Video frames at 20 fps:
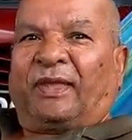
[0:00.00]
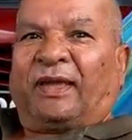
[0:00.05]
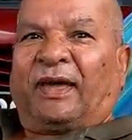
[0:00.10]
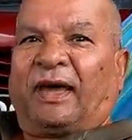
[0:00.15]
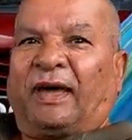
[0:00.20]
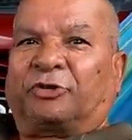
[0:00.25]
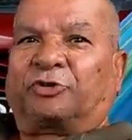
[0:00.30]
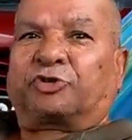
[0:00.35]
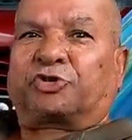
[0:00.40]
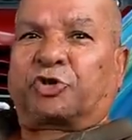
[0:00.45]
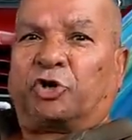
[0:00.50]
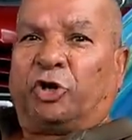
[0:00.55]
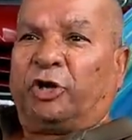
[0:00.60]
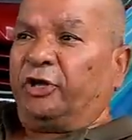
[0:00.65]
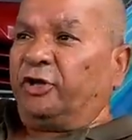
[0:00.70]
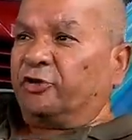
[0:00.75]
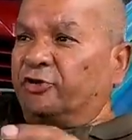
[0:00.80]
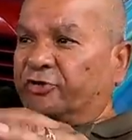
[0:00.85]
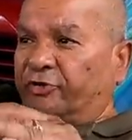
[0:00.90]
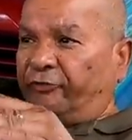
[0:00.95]
A
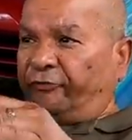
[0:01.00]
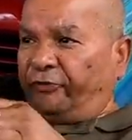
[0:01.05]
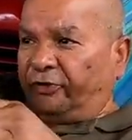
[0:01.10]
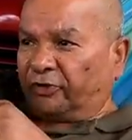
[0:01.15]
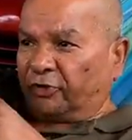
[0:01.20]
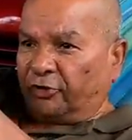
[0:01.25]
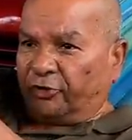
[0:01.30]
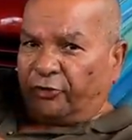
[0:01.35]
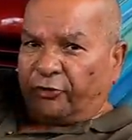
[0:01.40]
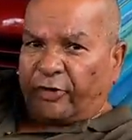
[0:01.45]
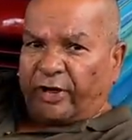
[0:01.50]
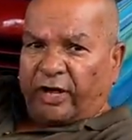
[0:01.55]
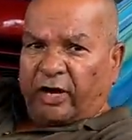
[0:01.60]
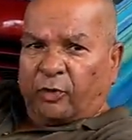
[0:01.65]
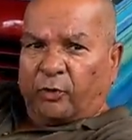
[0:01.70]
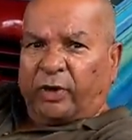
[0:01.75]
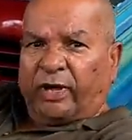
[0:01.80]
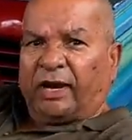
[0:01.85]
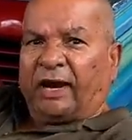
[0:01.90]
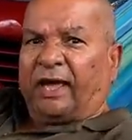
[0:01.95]
trolley used to fit on the
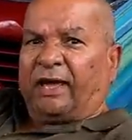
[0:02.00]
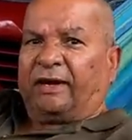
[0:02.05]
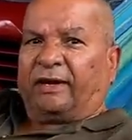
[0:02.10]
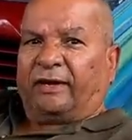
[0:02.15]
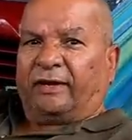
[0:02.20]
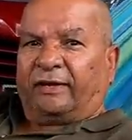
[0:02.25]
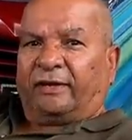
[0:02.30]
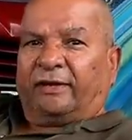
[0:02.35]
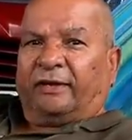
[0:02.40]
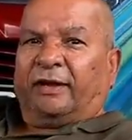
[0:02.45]
railway line.